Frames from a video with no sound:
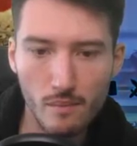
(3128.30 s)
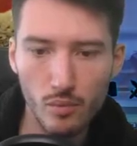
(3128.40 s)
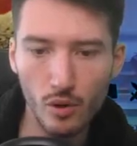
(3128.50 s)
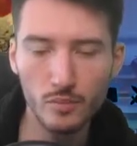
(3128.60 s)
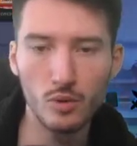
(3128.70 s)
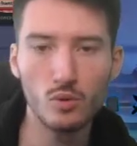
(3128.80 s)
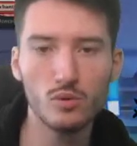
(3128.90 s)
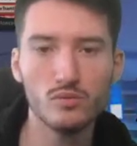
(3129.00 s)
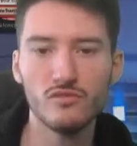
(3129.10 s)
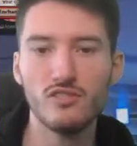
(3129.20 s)
Portable
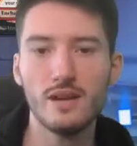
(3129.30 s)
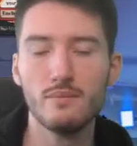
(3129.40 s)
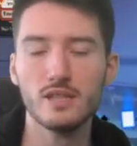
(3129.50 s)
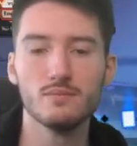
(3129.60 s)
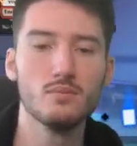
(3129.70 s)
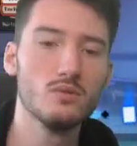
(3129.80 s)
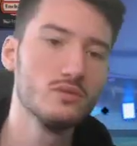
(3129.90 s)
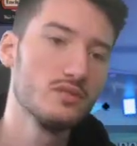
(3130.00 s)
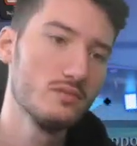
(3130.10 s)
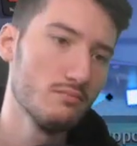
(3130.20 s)
Hole, Flame Blessed
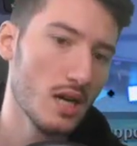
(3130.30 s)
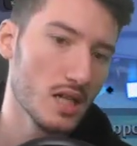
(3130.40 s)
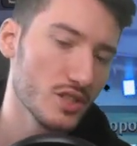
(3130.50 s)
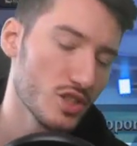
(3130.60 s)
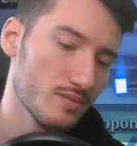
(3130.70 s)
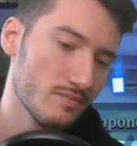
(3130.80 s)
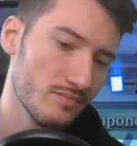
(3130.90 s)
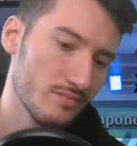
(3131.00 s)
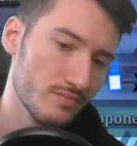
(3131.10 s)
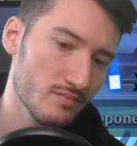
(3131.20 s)
Bolt, March.
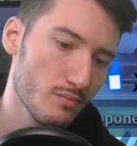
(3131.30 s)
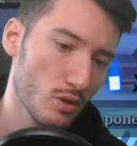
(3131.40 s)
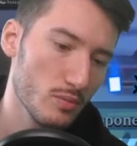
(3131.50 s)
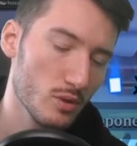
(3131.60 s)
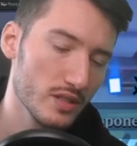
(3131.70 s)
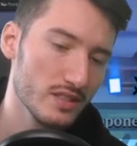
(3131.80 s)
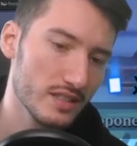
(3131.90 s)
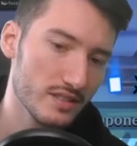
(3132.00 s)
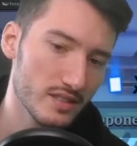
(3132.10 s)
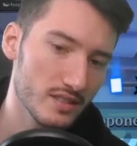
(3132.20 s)
Portable Hole doesn't
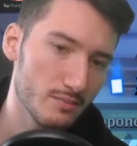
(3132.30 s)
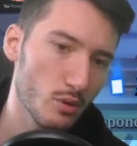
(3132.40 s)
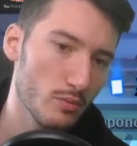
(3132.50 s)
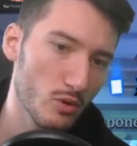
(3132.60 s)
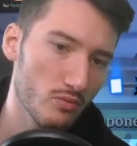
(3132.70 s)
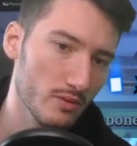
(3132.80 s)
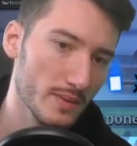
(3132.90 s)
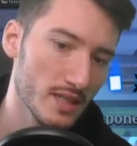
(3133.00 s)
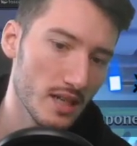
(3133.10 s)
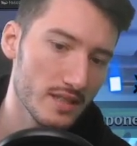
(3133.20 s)
exist. Portable Hole would be
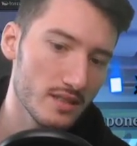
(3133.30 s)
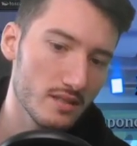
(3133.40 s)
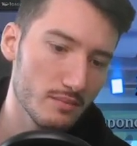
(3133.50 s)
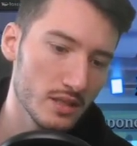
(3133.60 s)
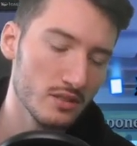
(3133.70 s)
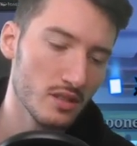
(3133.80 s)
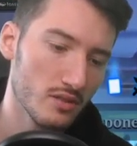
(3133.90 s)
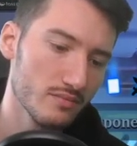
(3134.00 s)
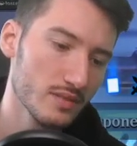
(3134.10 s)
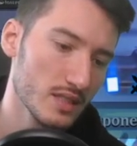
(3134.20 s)
nice, but you know,
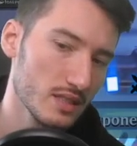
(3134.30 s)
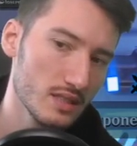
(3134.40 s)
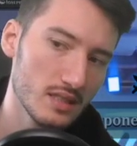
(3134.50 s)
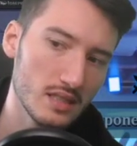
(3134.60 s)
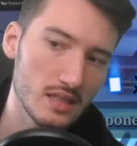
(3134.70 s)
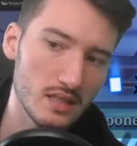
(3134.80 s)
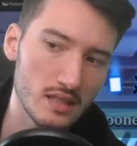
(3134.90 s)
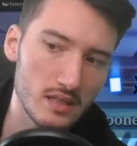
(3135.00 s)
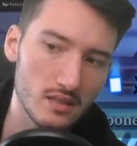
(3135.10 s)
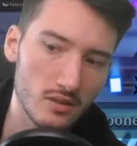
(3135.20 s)
like
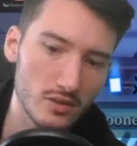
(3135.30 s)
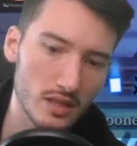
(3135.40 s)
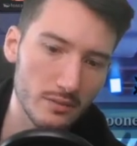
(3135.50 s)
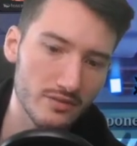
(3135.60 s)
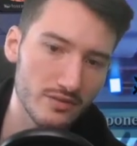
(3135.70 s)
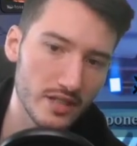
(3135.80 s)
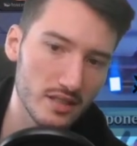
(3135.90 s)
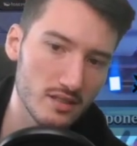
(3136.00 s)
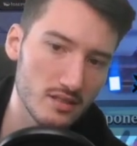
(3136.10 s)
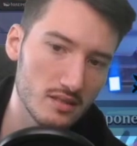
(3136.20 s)
those type of
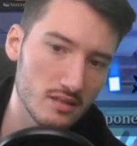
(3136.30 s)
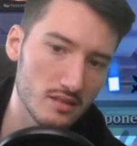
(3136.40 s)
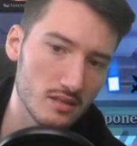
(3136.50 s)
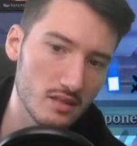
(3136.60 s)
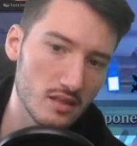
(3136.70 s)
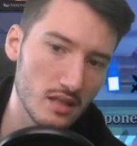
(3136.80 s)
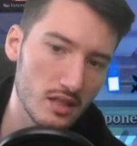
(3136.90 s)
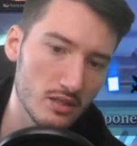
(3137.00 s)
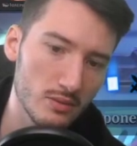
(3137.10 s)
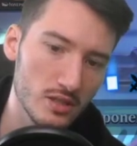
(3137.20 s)
effects.
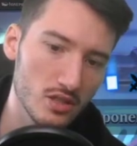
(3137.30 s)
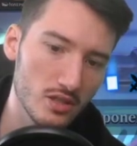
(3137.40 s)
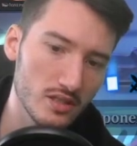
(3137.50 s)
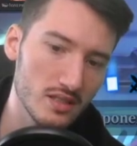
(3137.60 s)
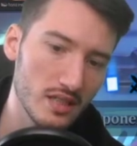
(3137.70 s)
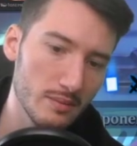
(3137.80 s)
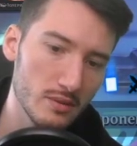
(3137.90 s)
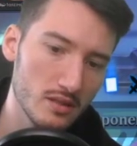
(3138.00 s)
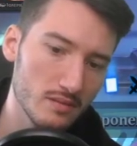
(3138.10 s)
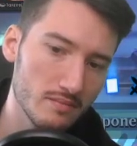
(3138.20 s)
Twin Shot
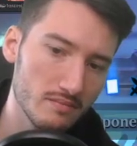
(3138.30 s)
Sniper.